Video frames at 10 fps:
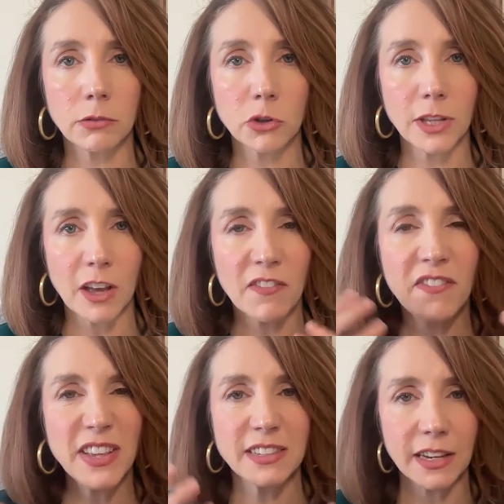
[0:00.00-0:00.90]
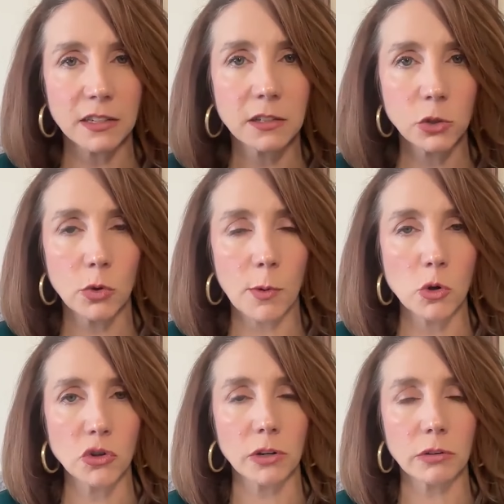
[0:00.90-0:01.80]
There's like a physics to
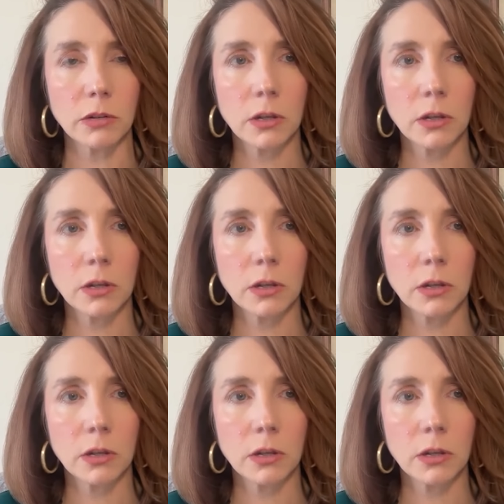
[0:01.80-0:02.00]
emotion.